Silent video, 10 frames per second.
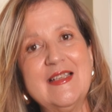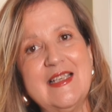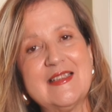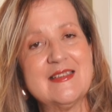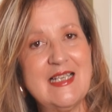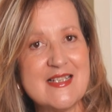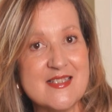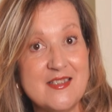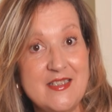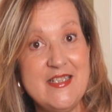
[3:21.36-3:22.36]
that
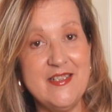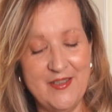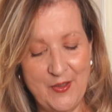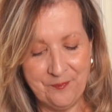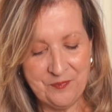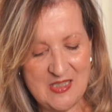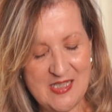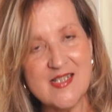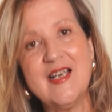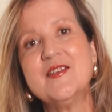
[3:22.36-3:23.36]
last year
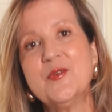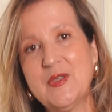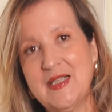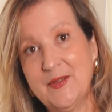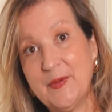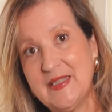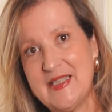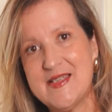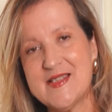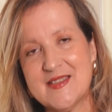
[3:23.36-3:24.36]
Sezane
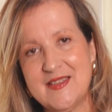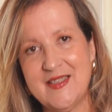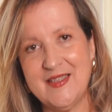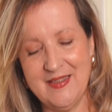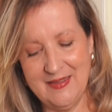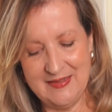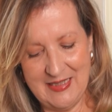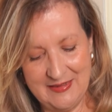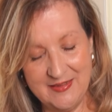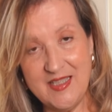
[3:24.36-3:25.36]
released
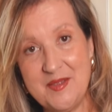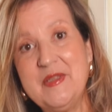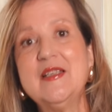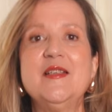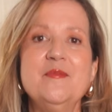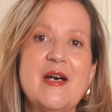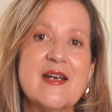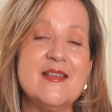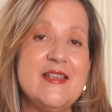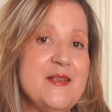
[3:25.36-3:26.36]
the Emile in
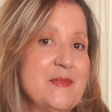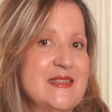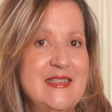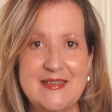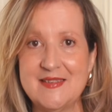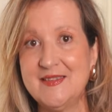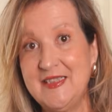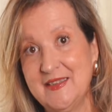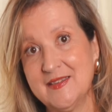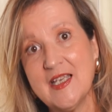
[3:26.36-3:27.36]
burgundy, but that
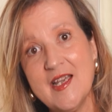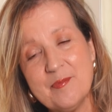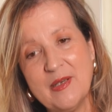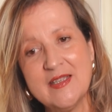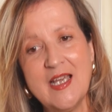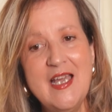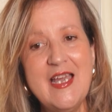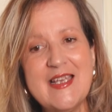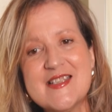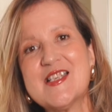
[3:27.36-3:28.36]
didn't happen.
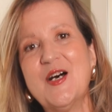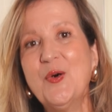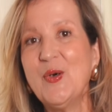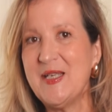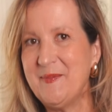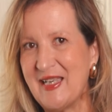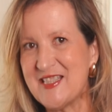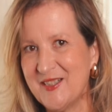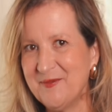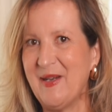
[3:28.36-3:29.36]
And so
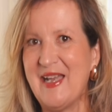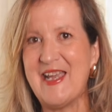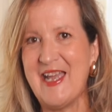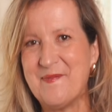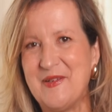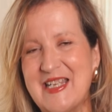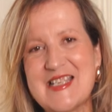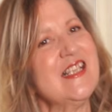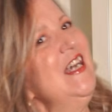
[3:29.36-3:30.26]
imagine my happiness